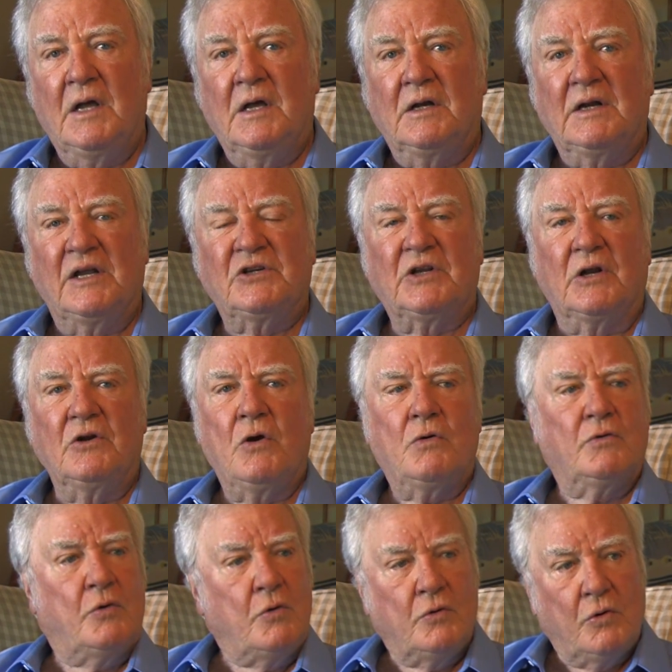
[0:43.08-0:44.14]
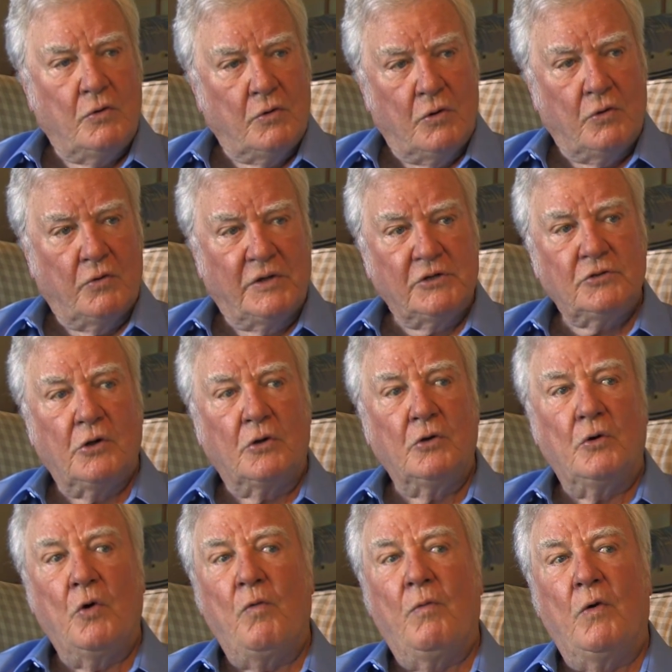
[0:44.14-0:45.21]
And they said, No. This is a good
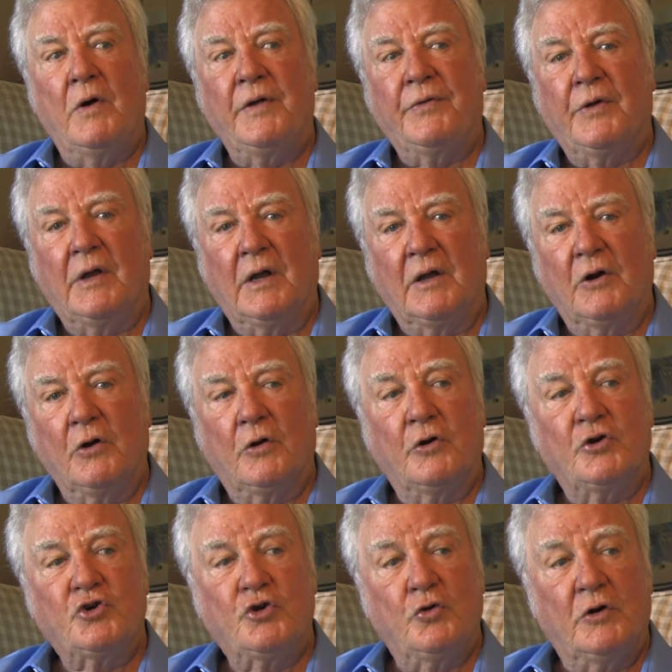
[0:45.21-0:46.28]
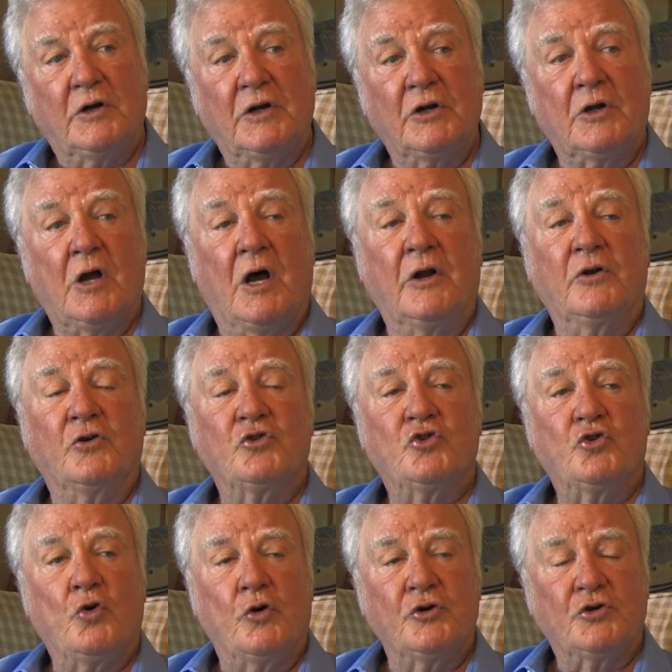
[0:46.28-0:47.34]
old boy thing, and they're going to shoot it in Conyers,
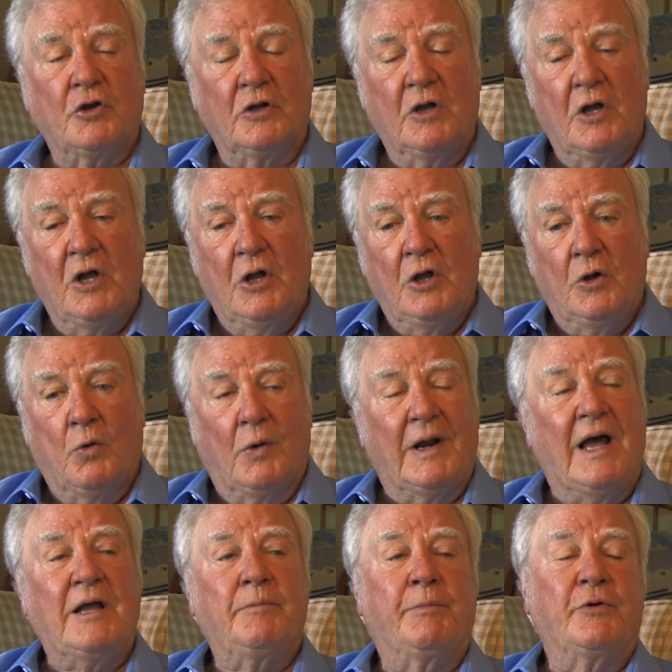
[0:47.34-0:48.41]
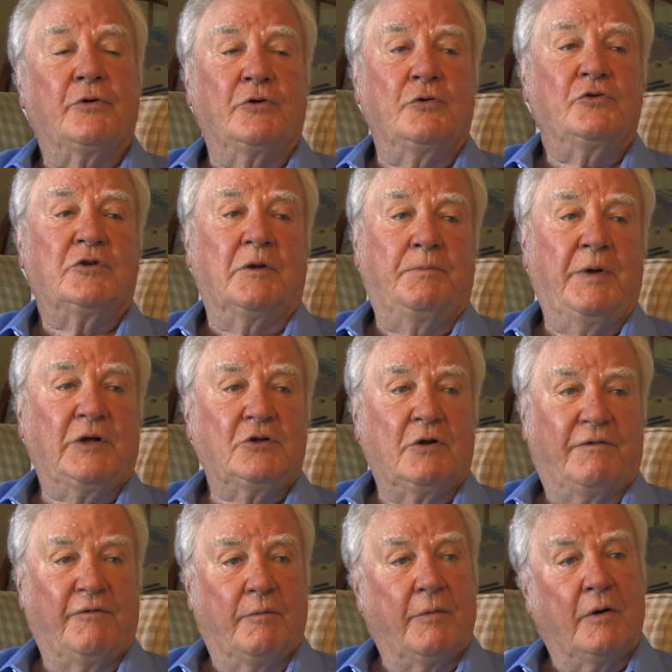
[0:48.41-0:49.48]
Georgia. Well, I had produced a picture
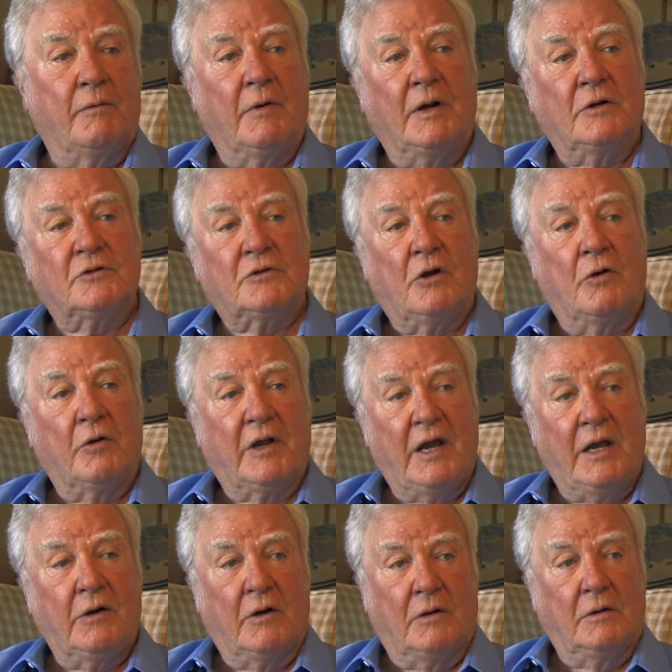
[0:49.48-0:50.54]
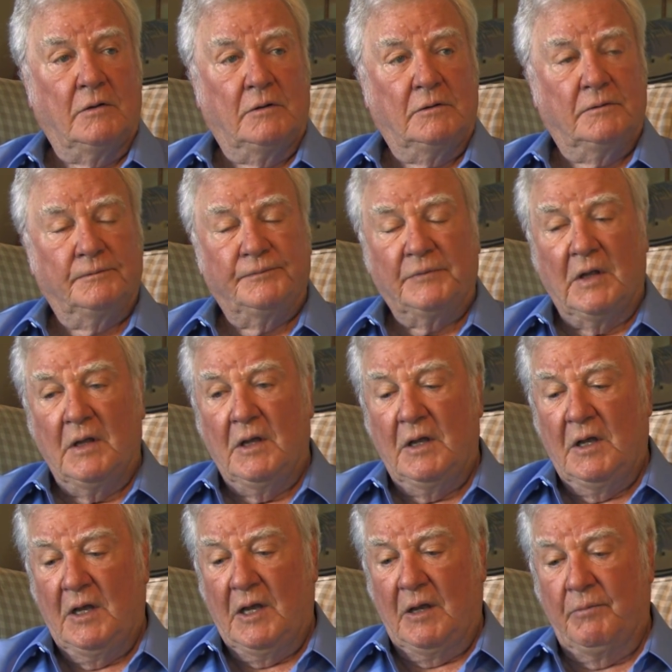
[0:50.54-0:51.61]
for Burt Reynolds called Gator,
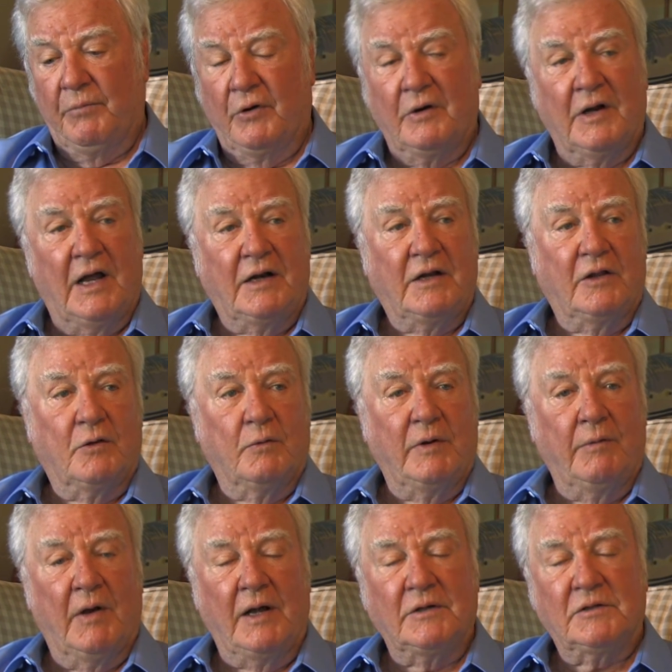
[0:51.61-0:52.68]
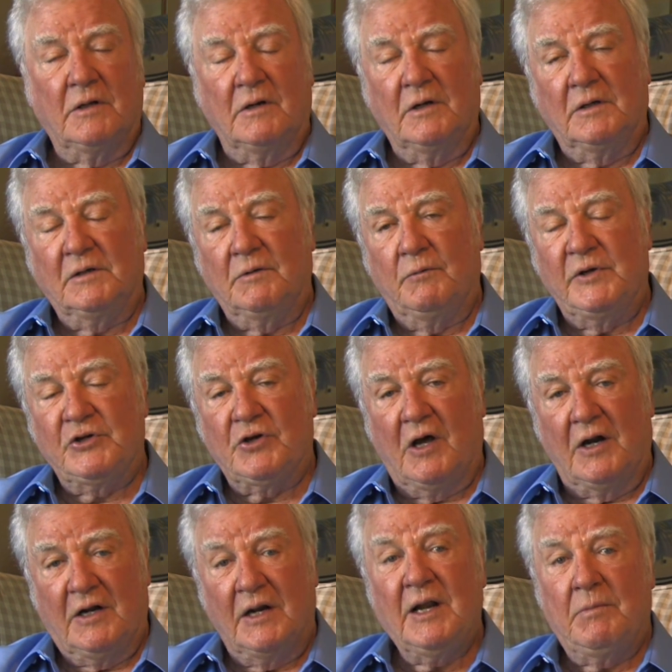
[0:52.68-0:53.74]
and Burt and I did the rewrites on it, and we
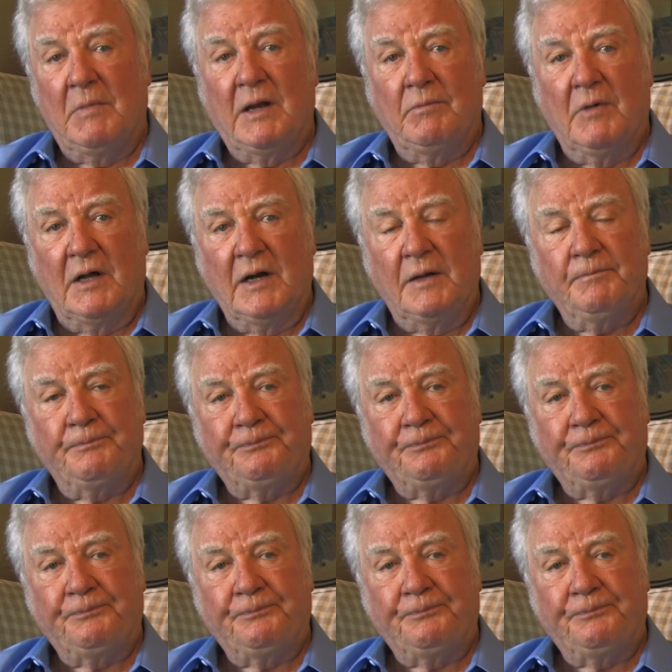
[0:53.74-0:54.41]
shot it. It made money.